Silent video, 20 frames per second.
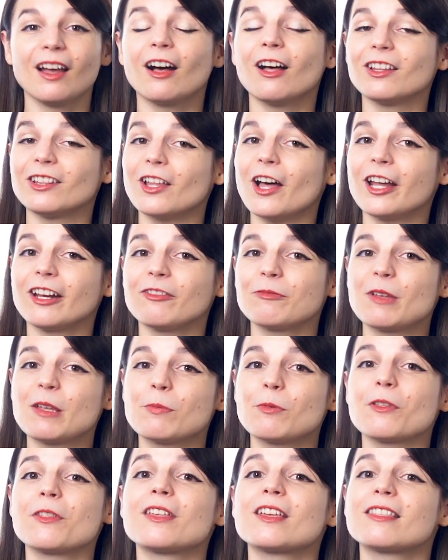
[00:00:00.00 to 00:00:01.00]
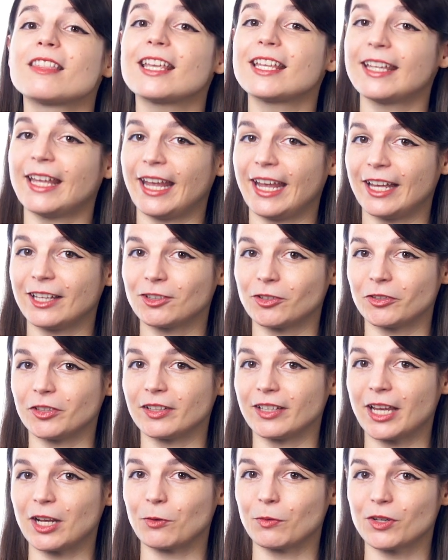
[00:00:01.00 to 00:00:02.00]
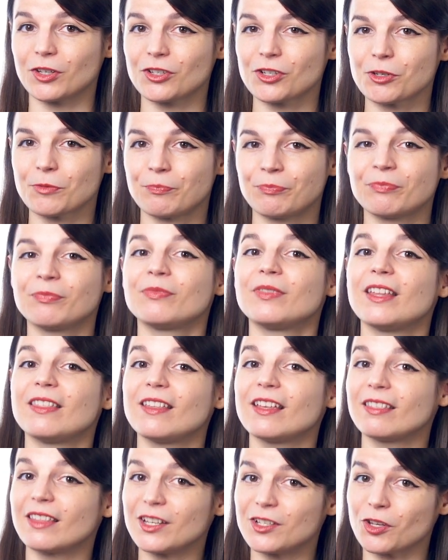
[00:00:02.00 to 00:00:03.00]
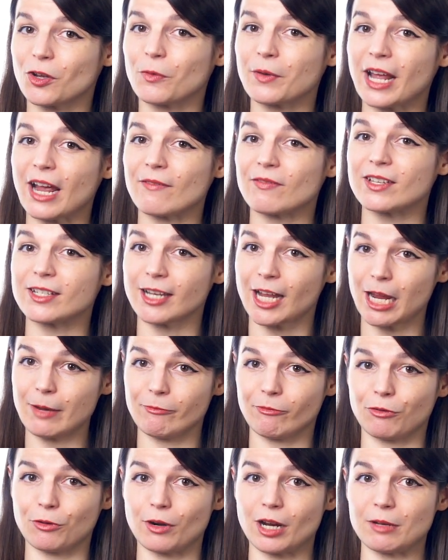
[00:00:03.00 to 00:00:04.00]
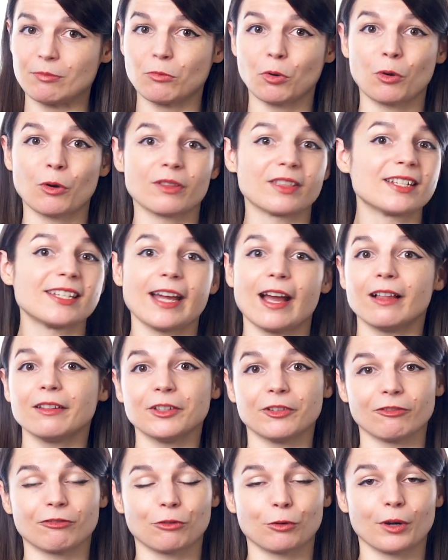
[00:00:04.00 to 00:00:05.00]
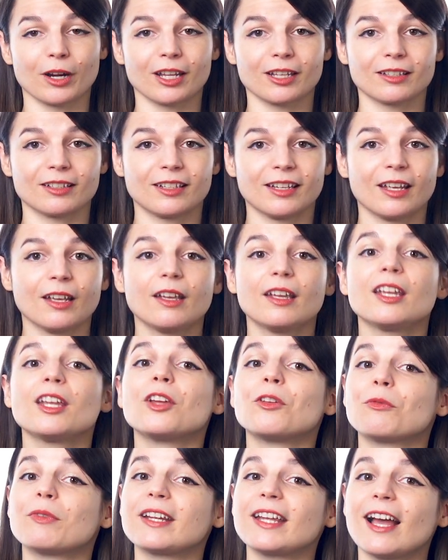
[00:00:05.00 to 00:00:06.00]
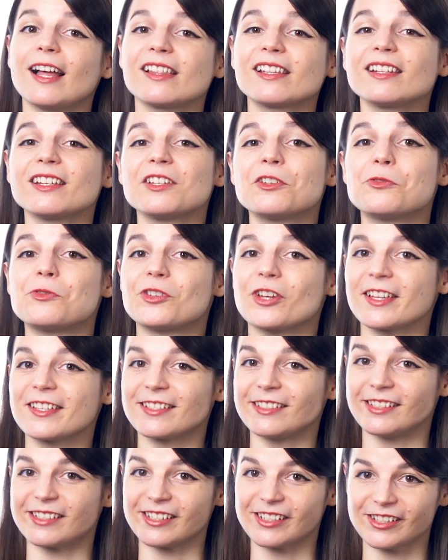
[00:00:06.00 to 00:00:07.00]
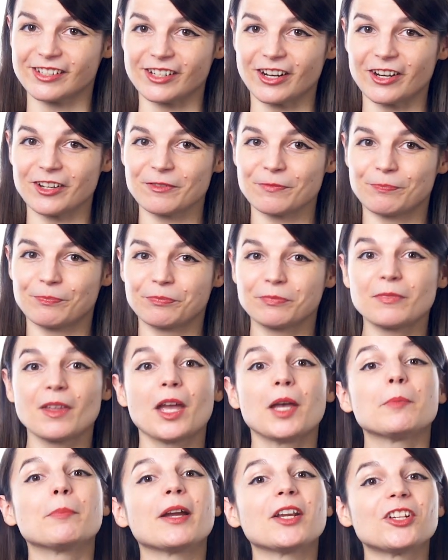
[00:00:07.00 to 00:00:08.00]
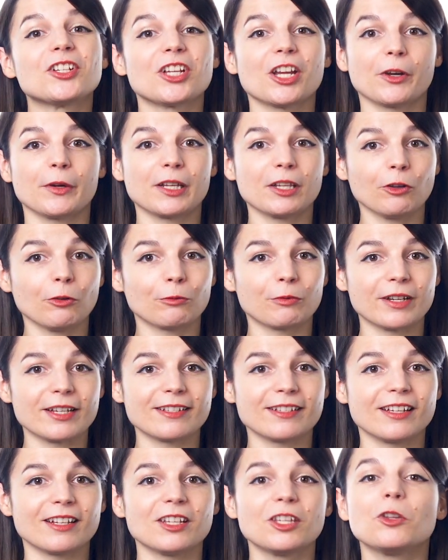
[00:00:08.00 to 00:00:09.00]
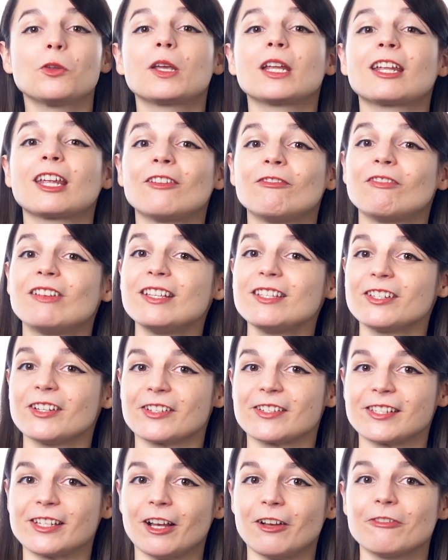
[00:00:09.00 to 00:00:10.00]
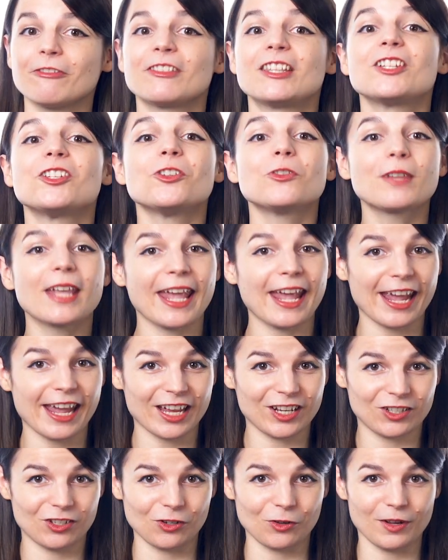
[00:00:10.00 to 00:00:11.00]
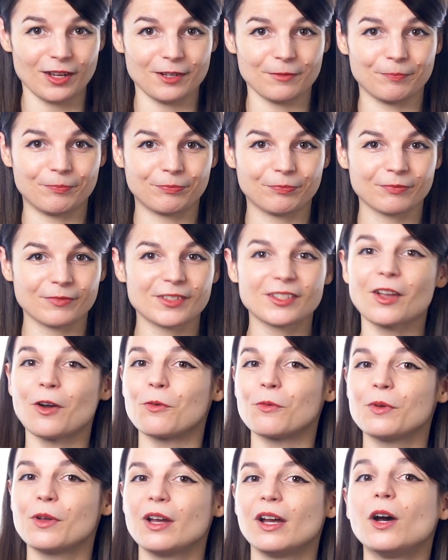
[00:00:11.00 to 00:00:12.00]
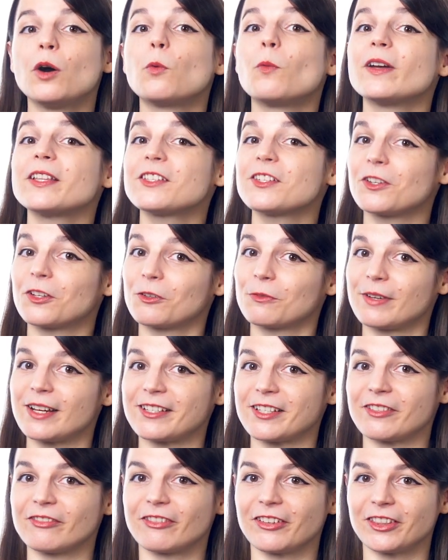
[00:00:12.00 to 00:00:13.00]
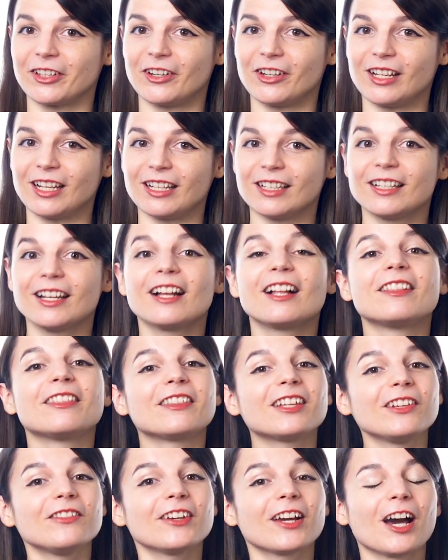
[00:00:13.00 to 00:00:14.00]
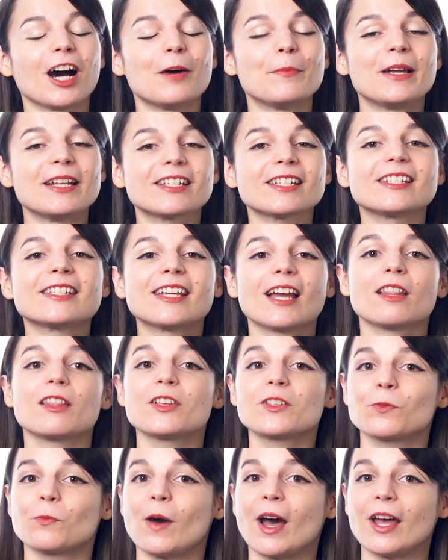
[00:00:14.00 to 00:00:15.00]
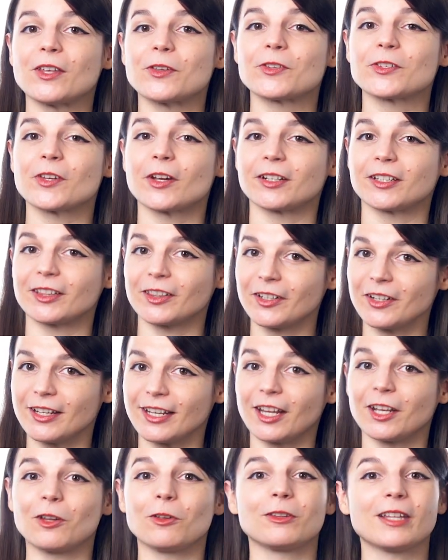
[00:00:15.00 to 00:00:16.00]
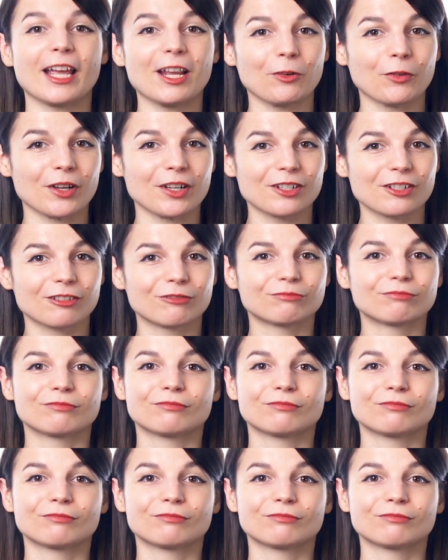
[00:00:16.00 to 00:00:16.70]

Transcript: A lot of people think they can't learn a language. They think they don't have the time for it or the talent for it. In reality, you just need to start. By sharing your reason, you can convince yourself that you can do it. So, what's your reason for learning? Leave a comment and tell us why you started learning a new language.